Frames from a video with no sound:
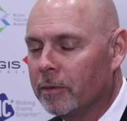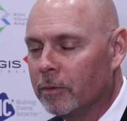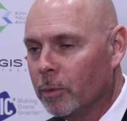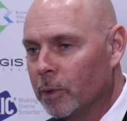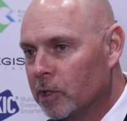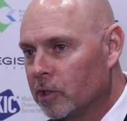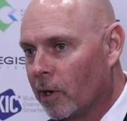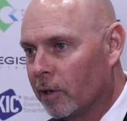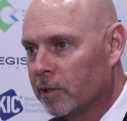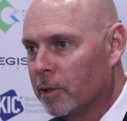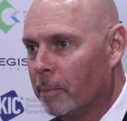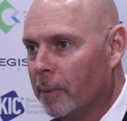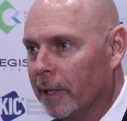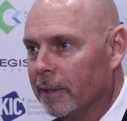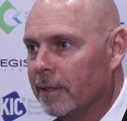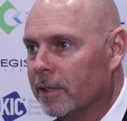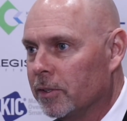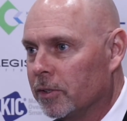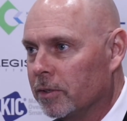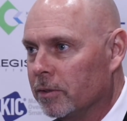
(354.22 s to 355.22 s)
We talked
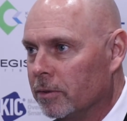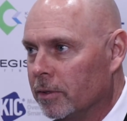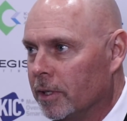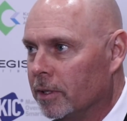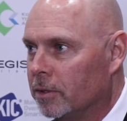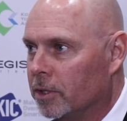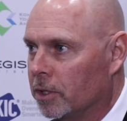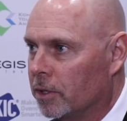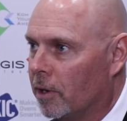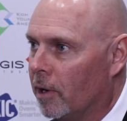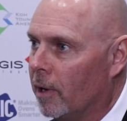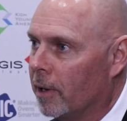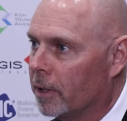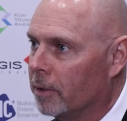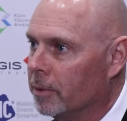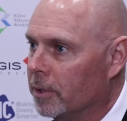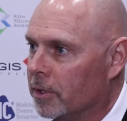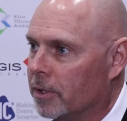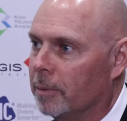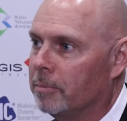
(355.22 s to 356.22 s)
about this in
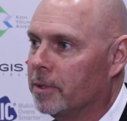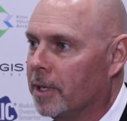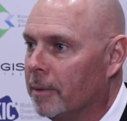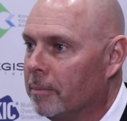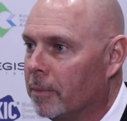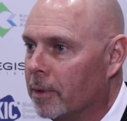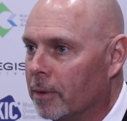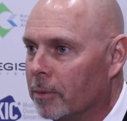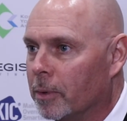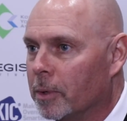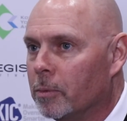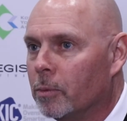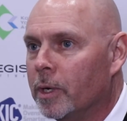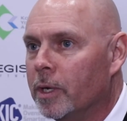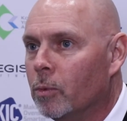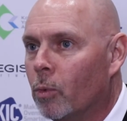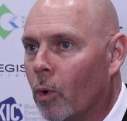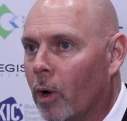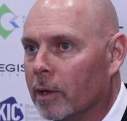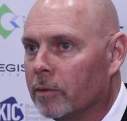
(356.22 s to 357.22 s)
Chicago in September.
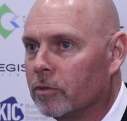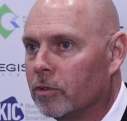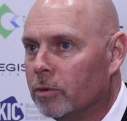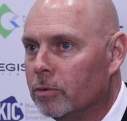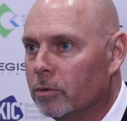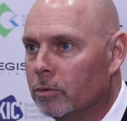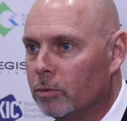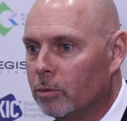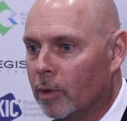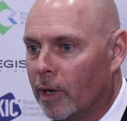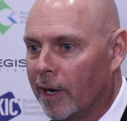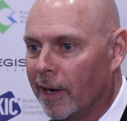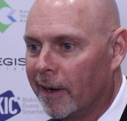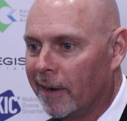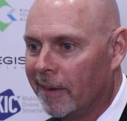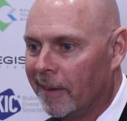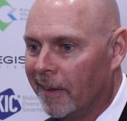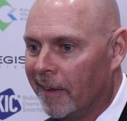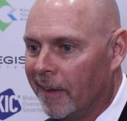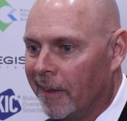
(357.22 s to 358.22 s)
We want to
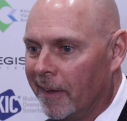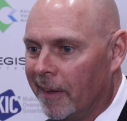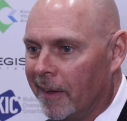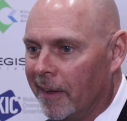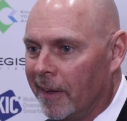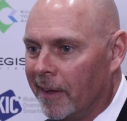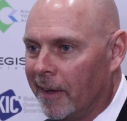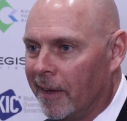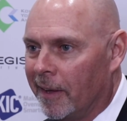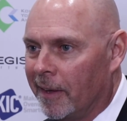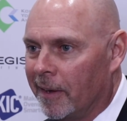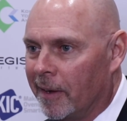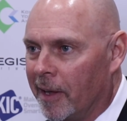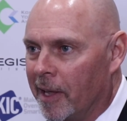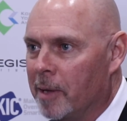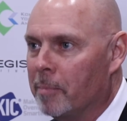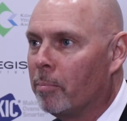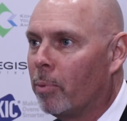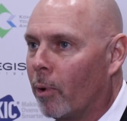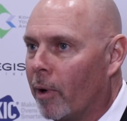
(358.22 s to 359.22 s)

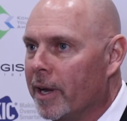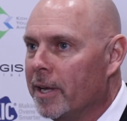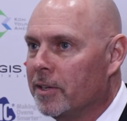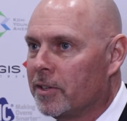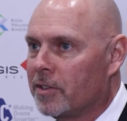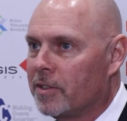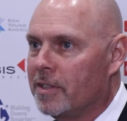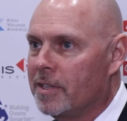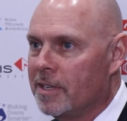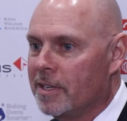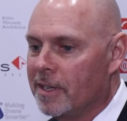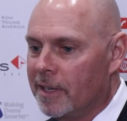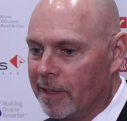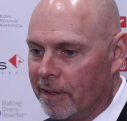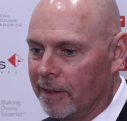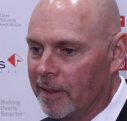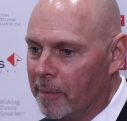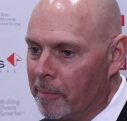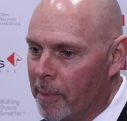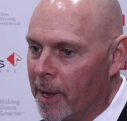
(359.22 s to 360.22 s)
embrace
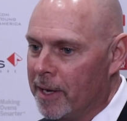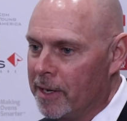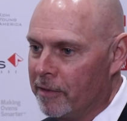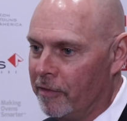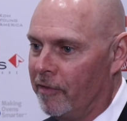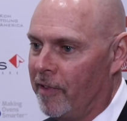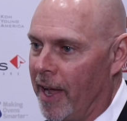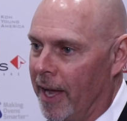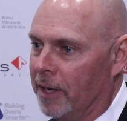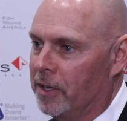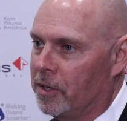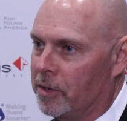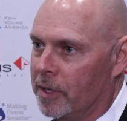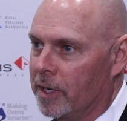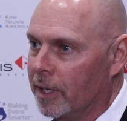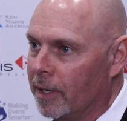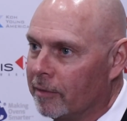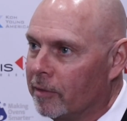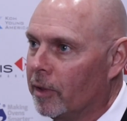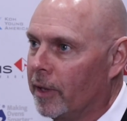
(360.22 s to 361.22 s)
the
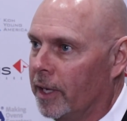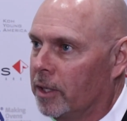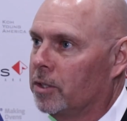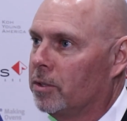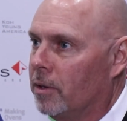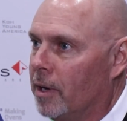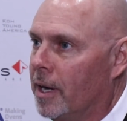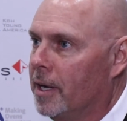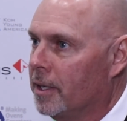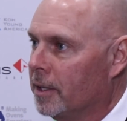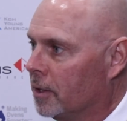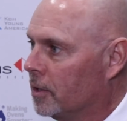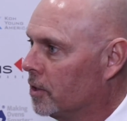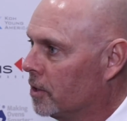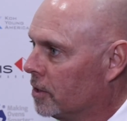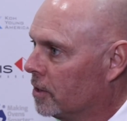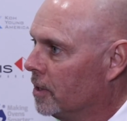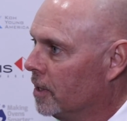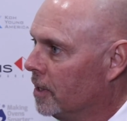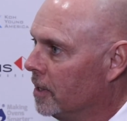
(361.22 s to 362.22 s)
manufacturing of
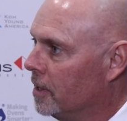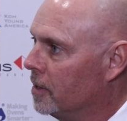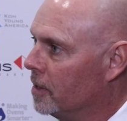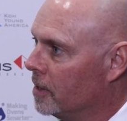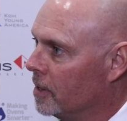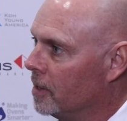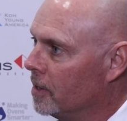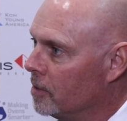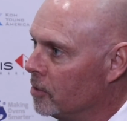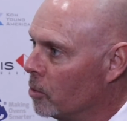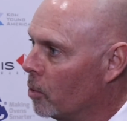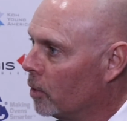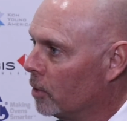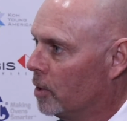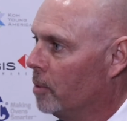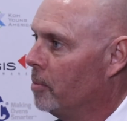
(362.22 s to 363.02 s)
electronics in North